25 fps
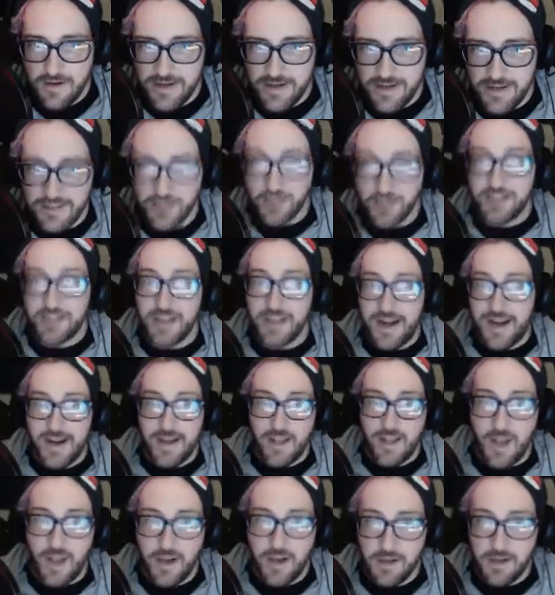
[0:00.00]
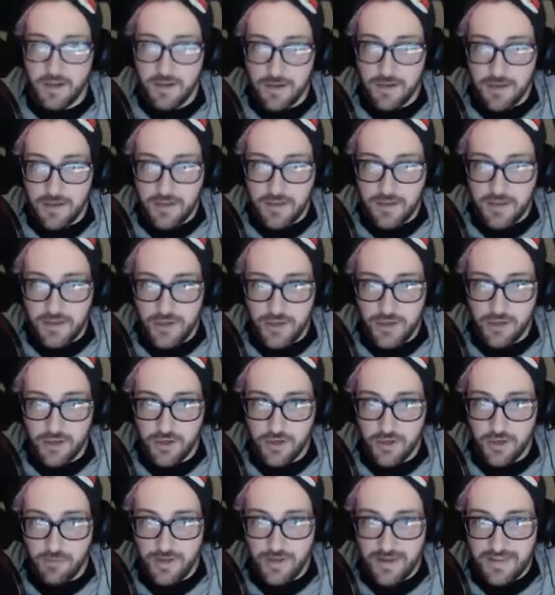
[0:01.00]
is good dialogue.
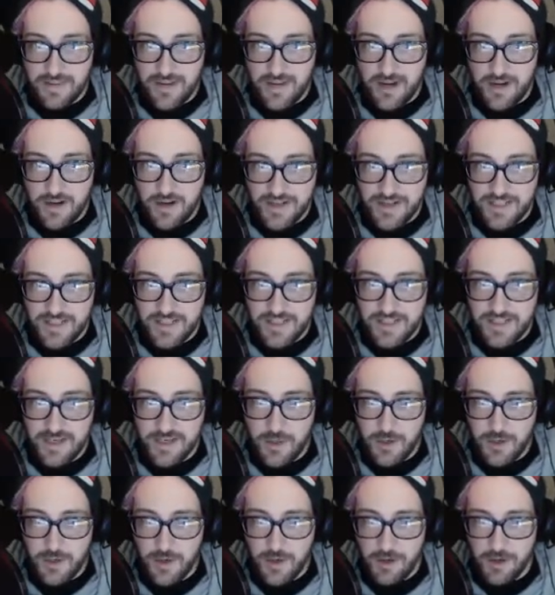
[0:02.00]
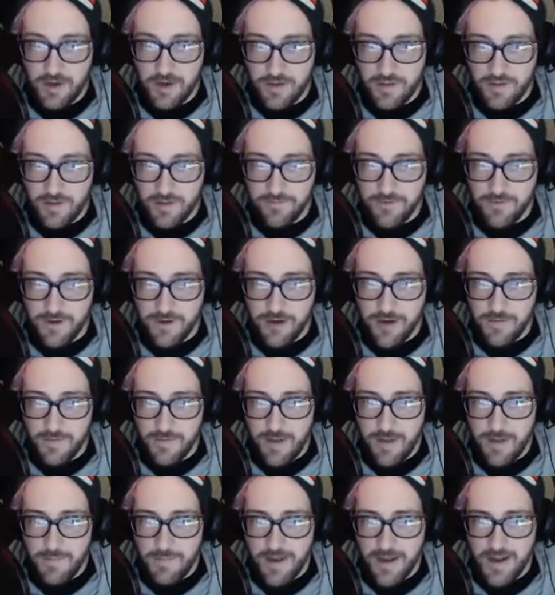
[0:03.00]
You're right there, I see you. You're at the foot of
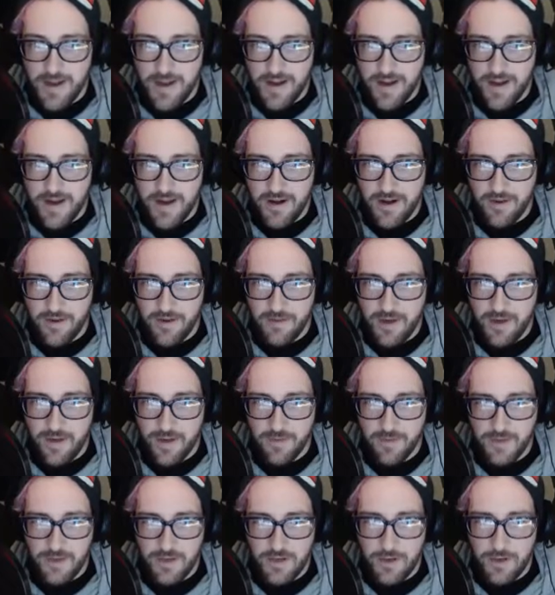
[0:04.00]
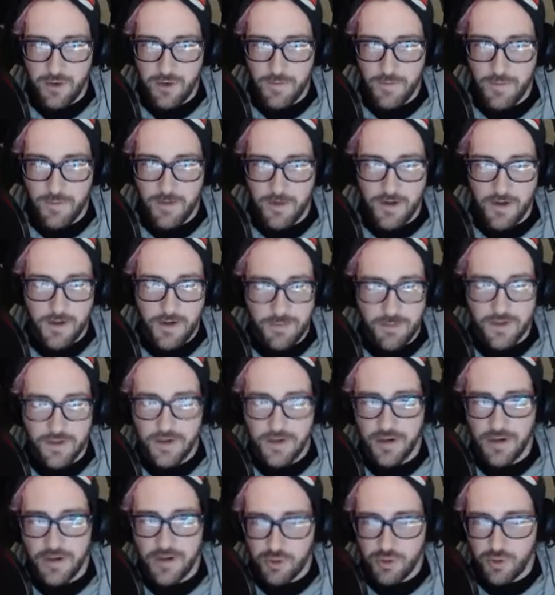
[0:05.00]
my bed, and I don't care for you. I'm gonna put
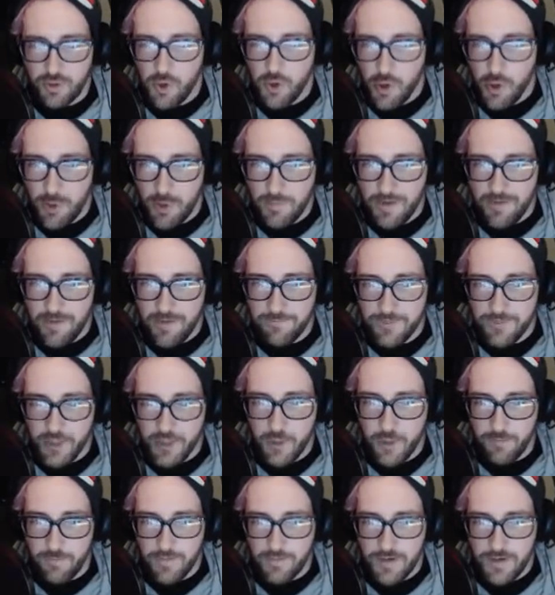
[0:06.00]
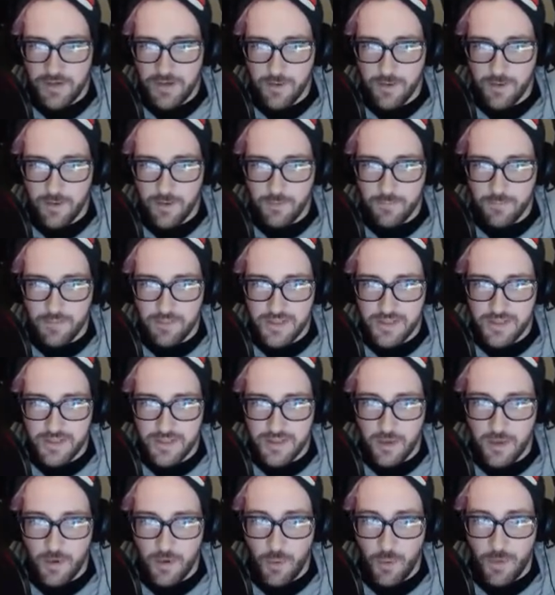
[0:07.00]
on a strobe light show for you. Please
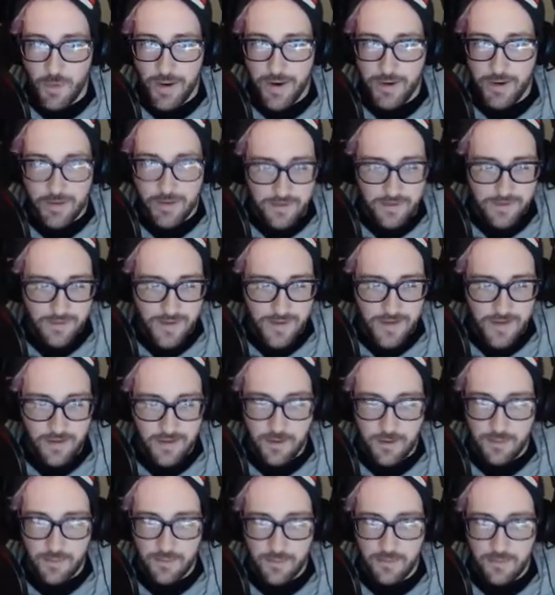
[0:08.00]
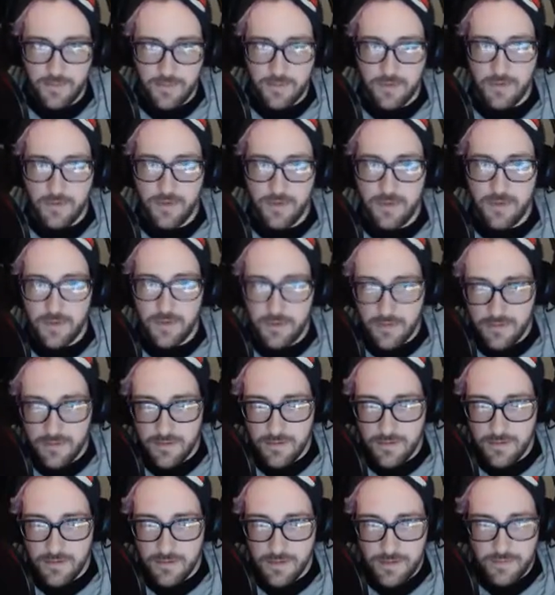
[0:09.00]
go away. Thank you.
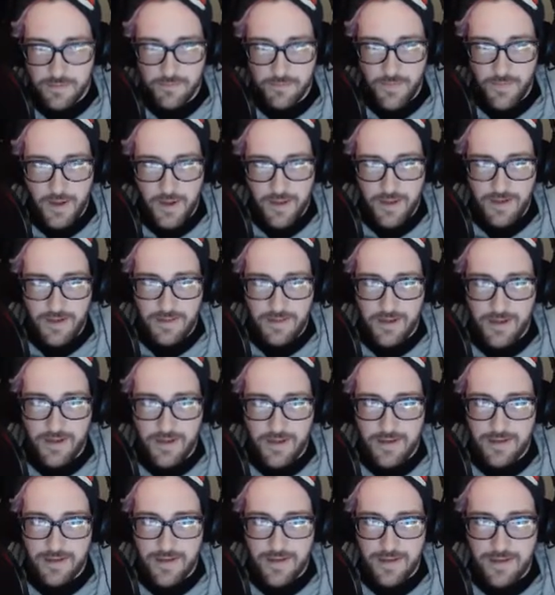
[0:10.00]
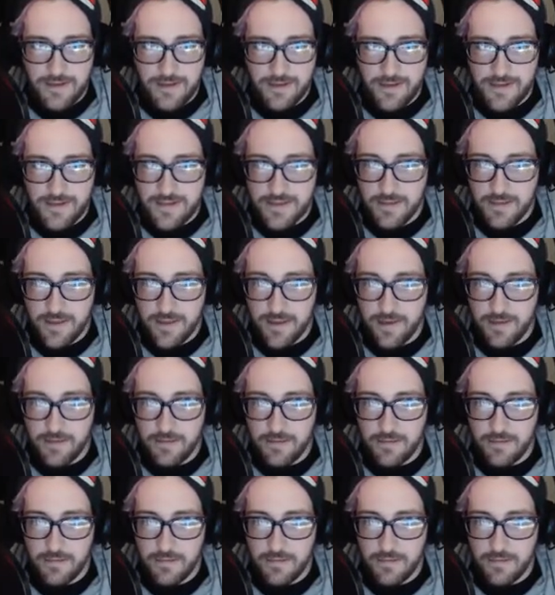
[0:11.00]
And I like that. He he listened. I